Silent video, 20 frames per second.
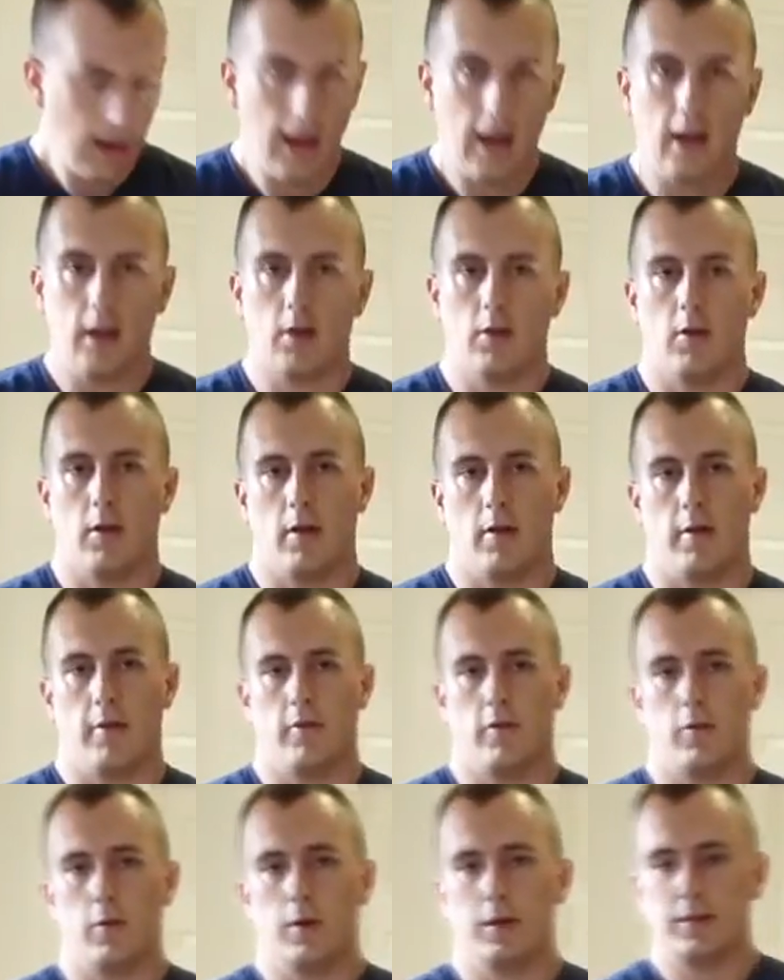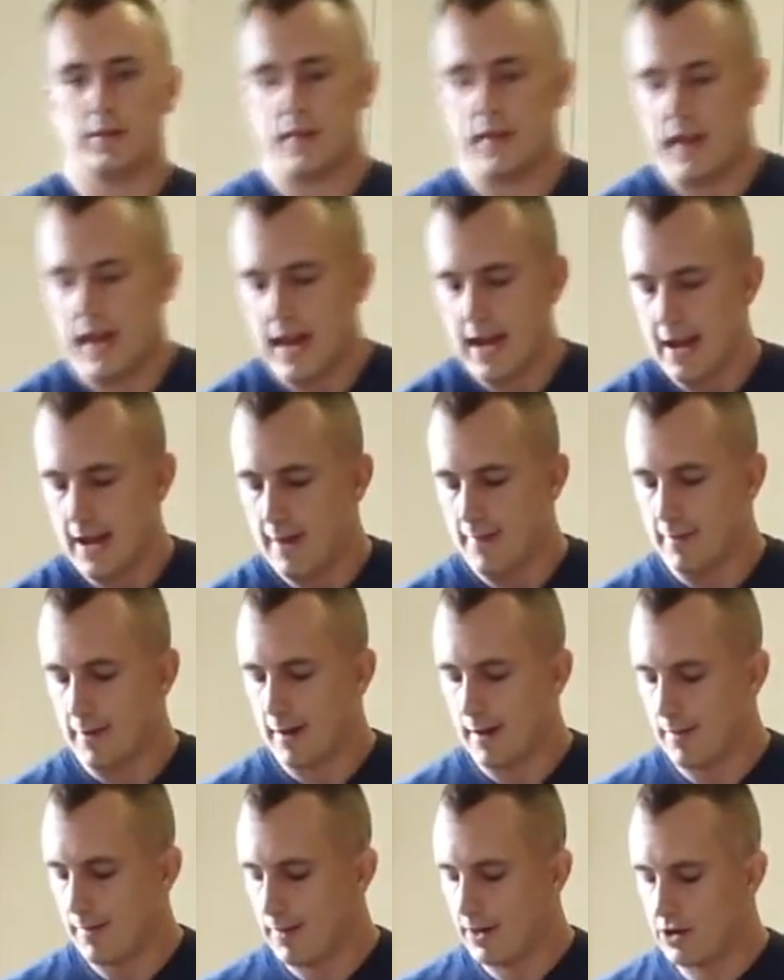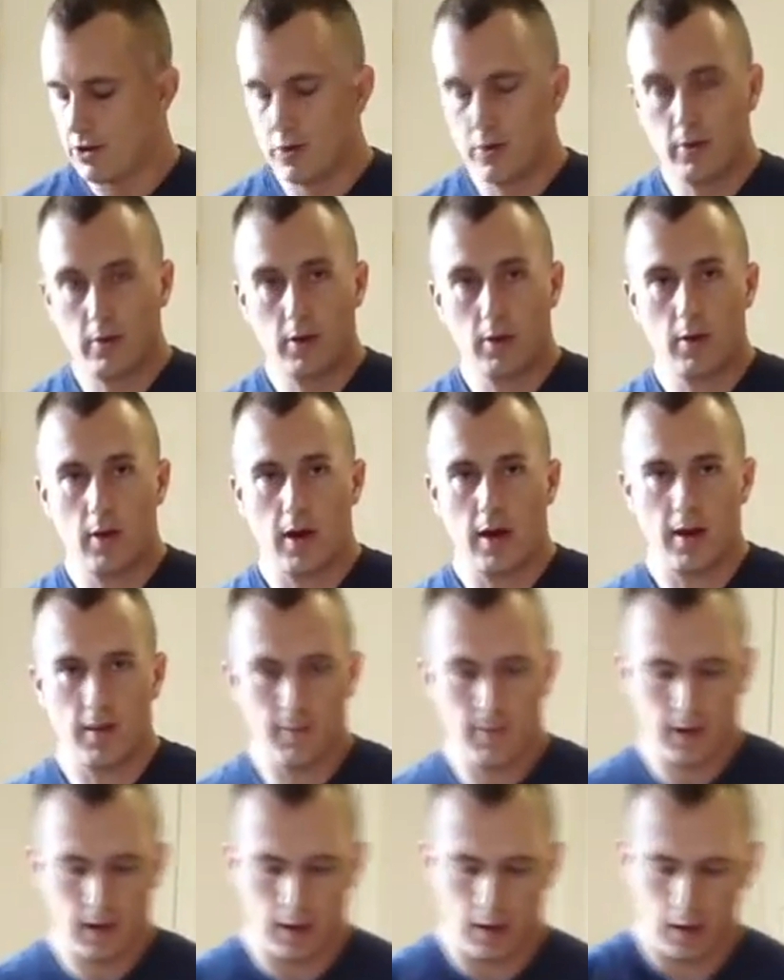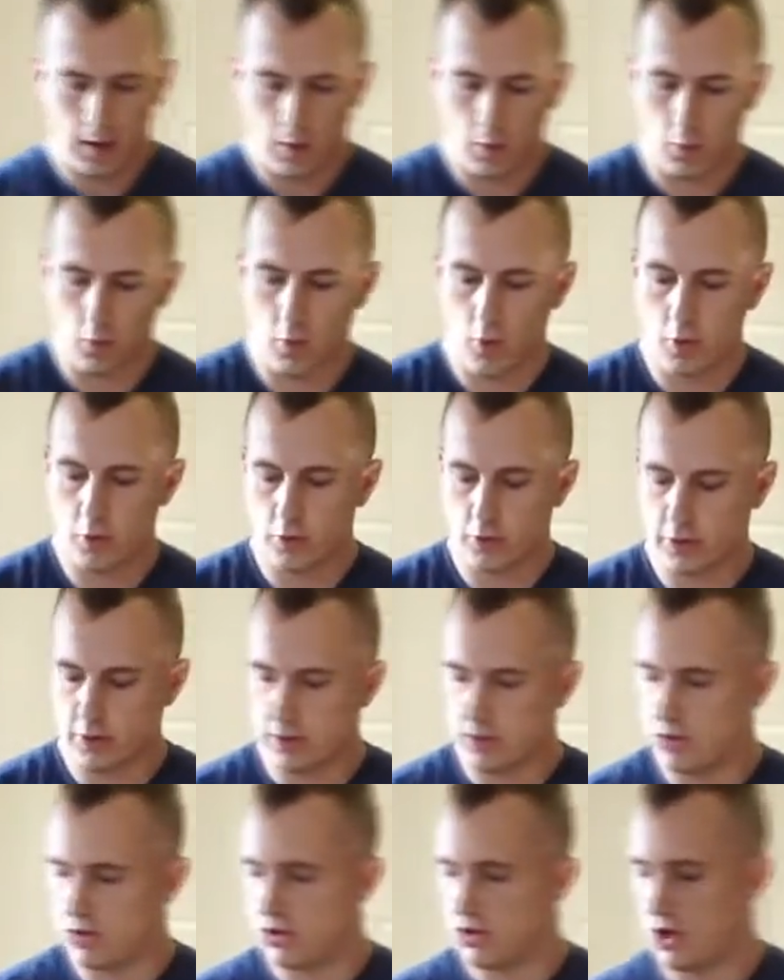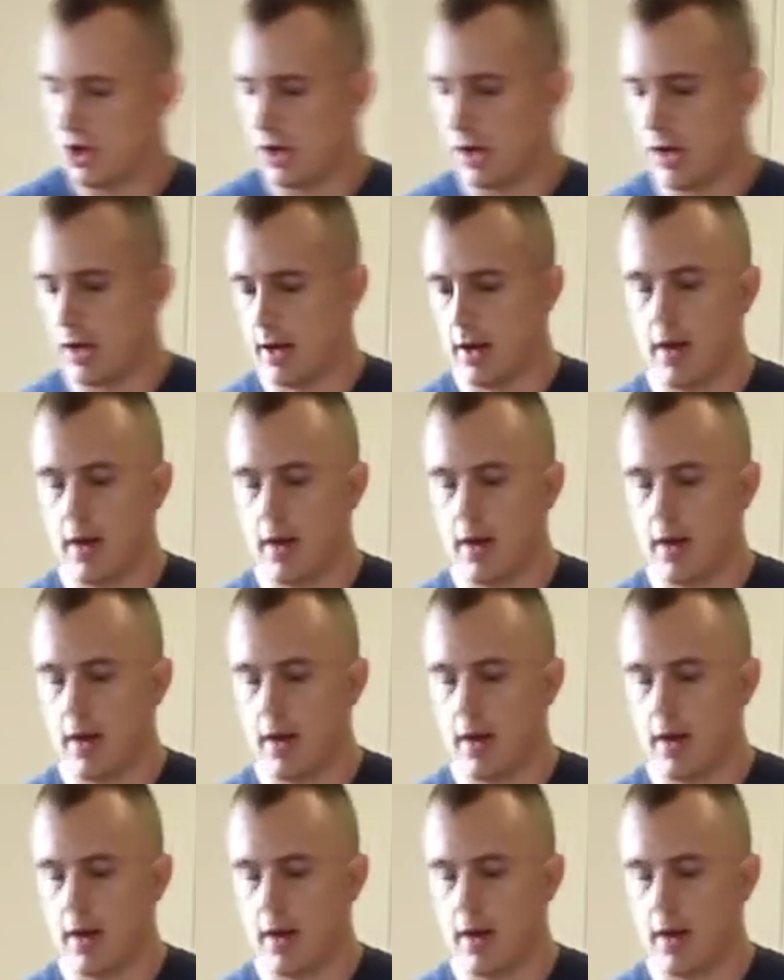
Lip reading: Hello there everyone. Today I'm going to be showing you how to make a roast chicken.